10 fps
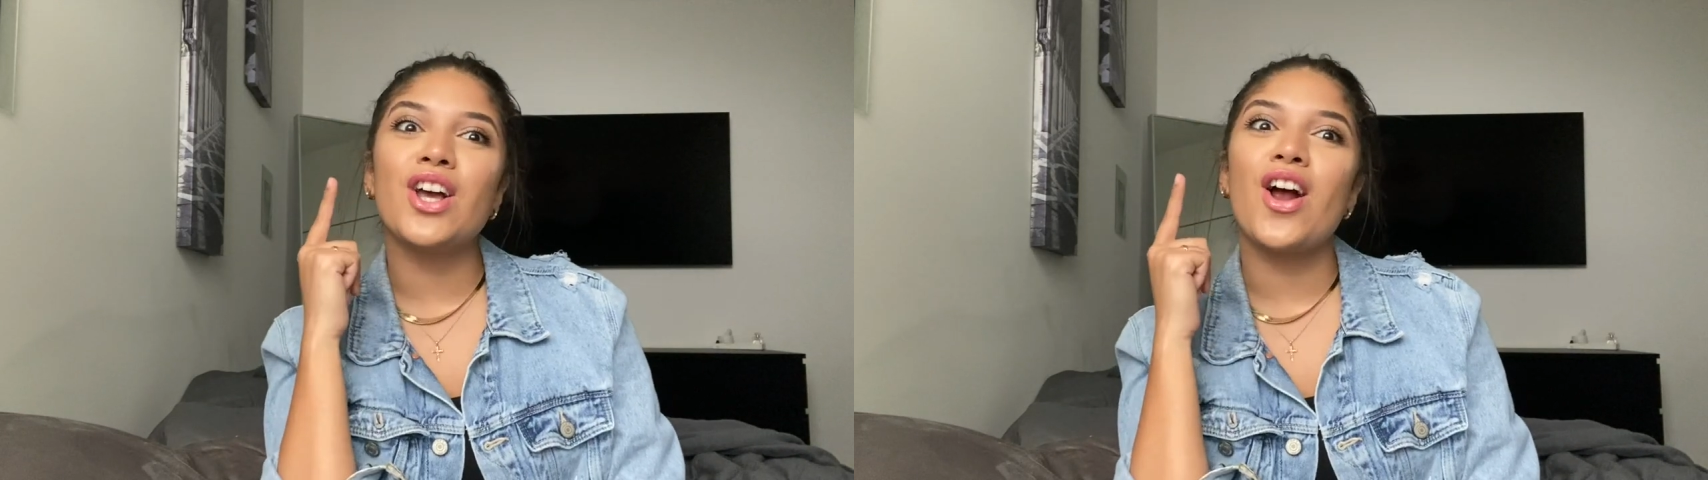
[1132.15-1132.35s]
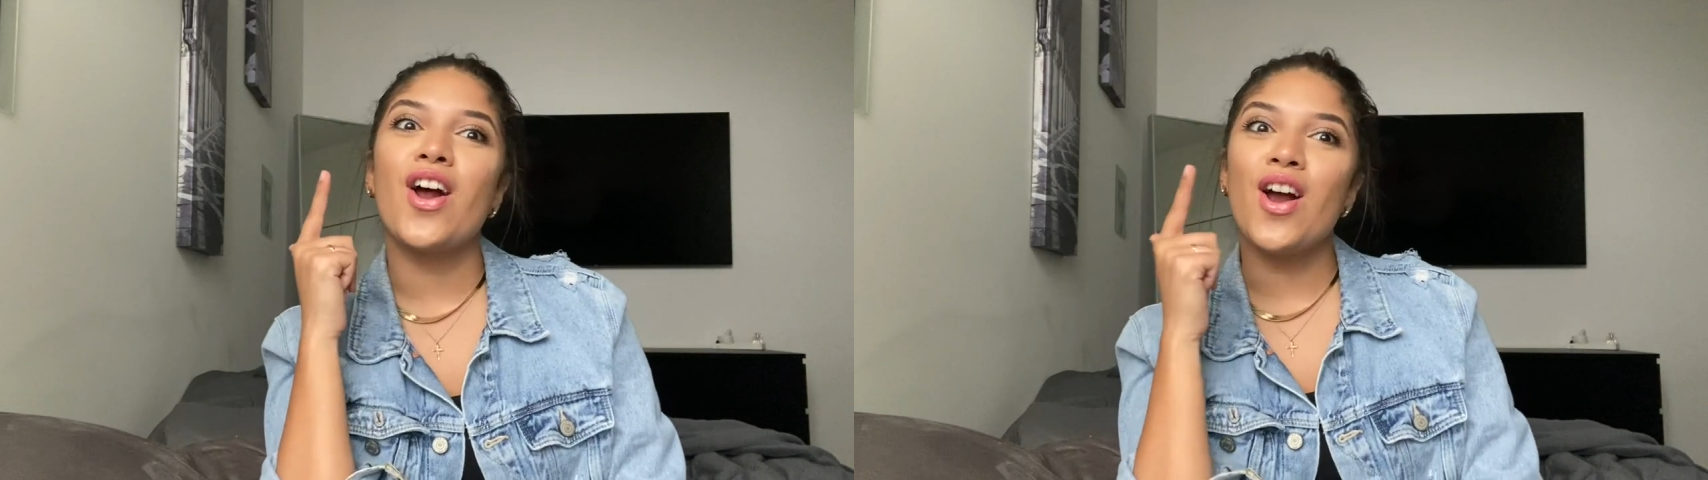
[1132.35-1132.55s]

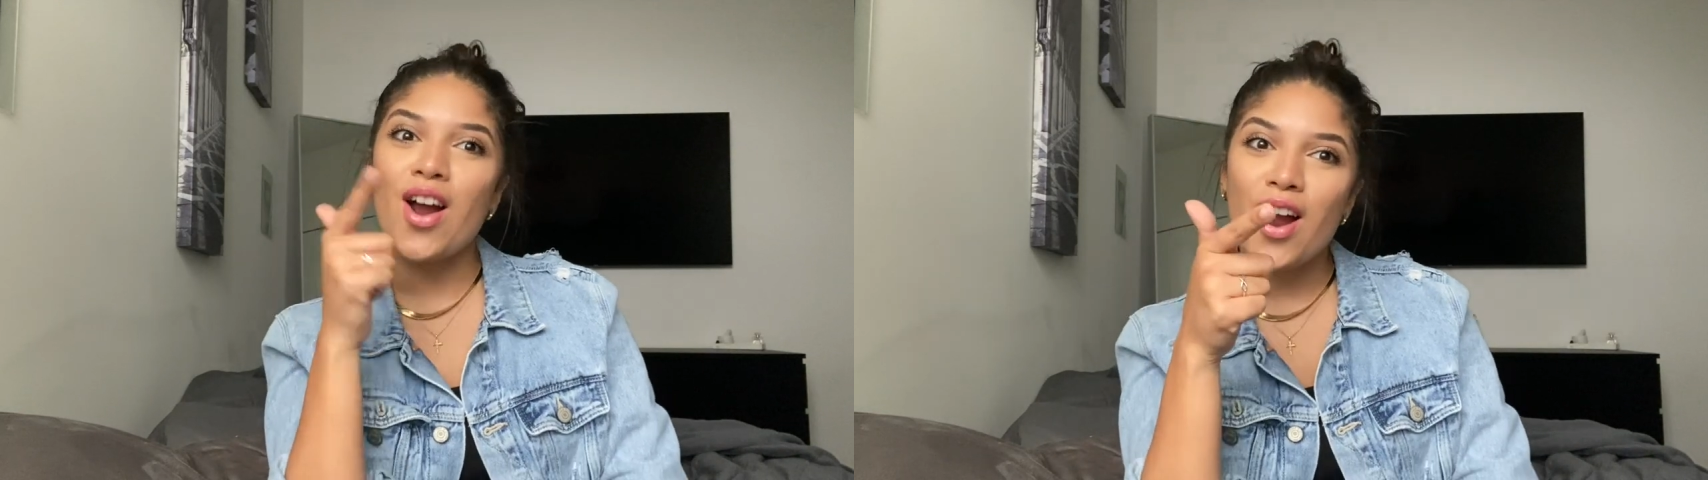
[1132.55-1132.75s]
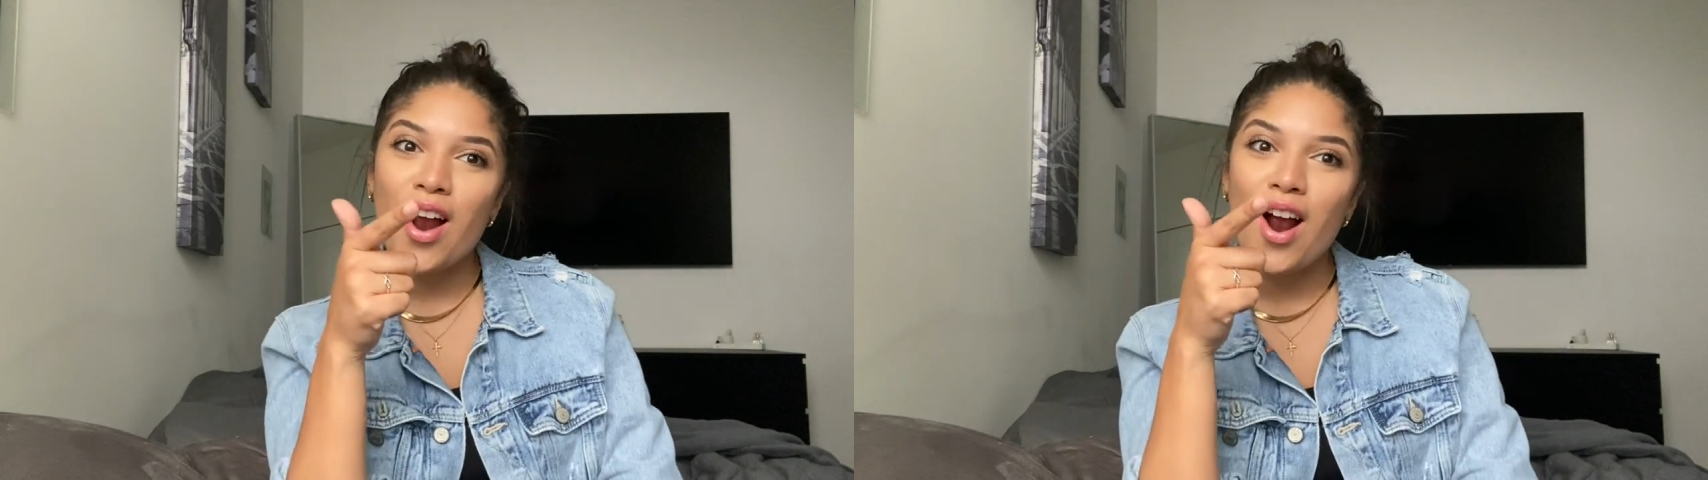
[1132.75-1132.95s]

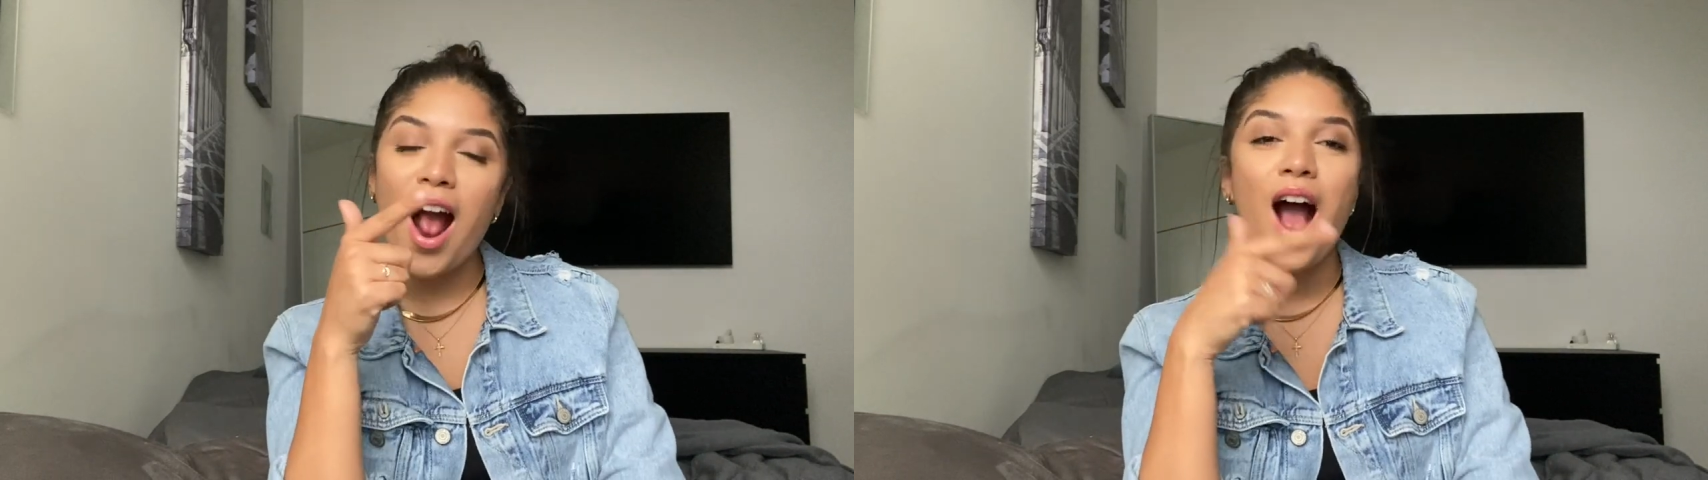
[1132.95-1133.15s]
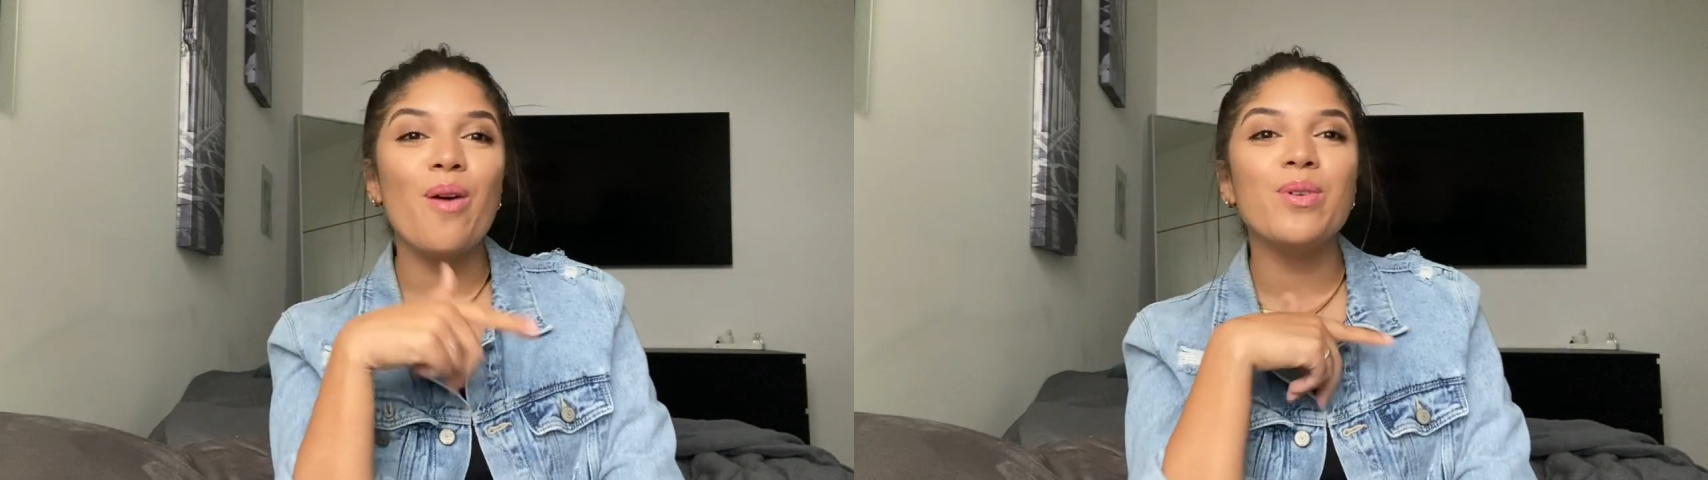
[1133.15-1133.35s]

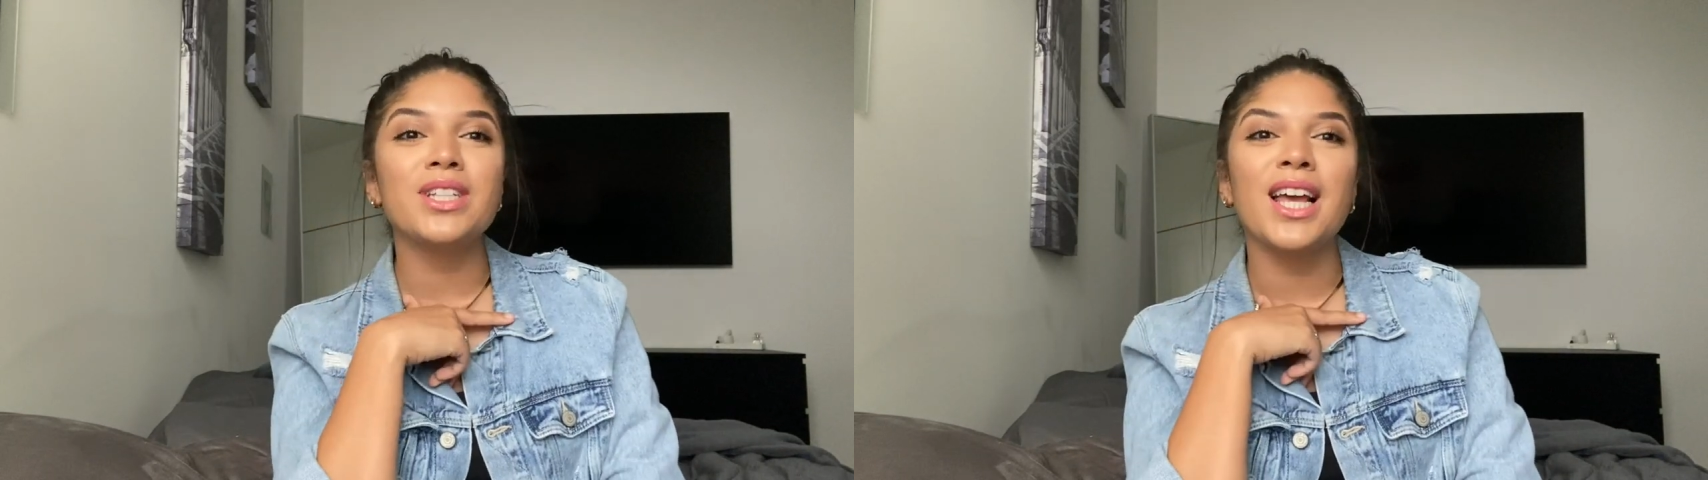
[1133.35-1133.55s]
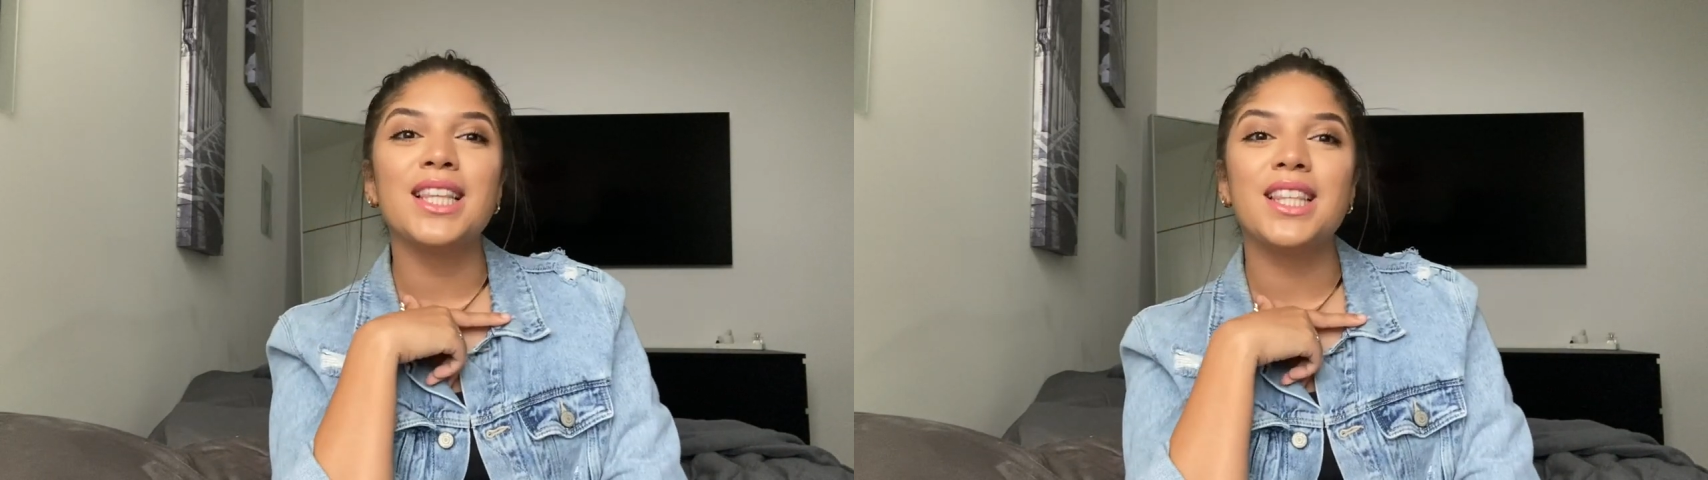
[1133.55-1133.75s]
I was
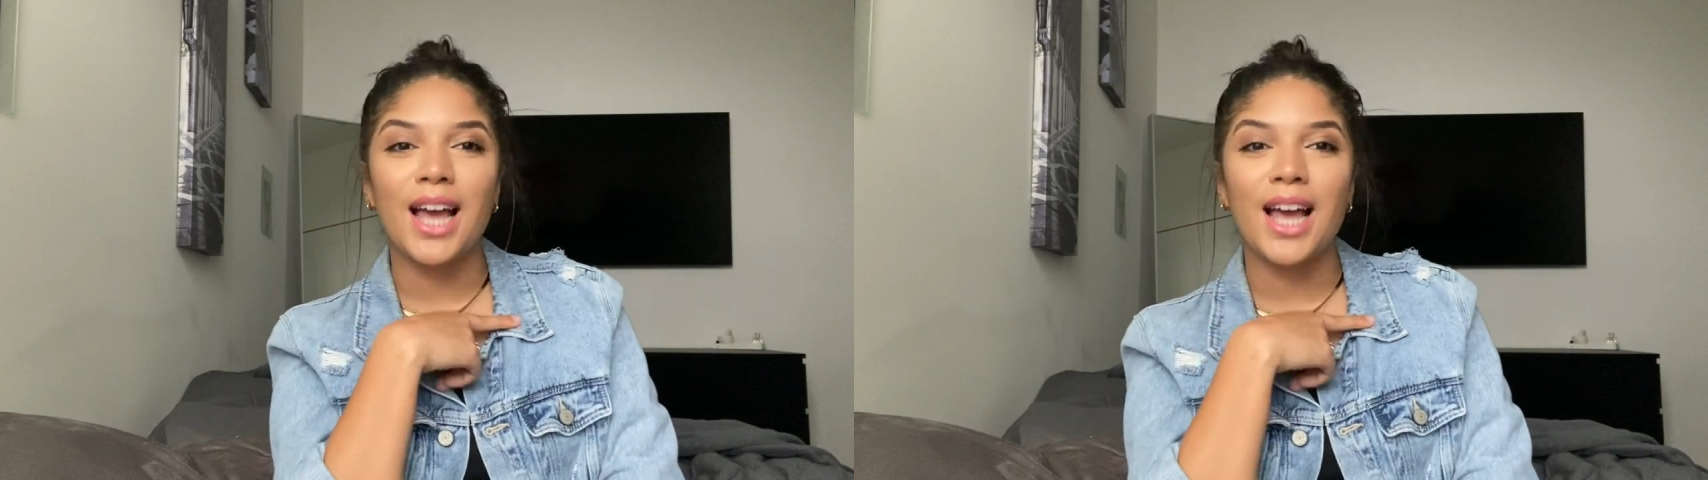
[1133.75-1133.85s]
like,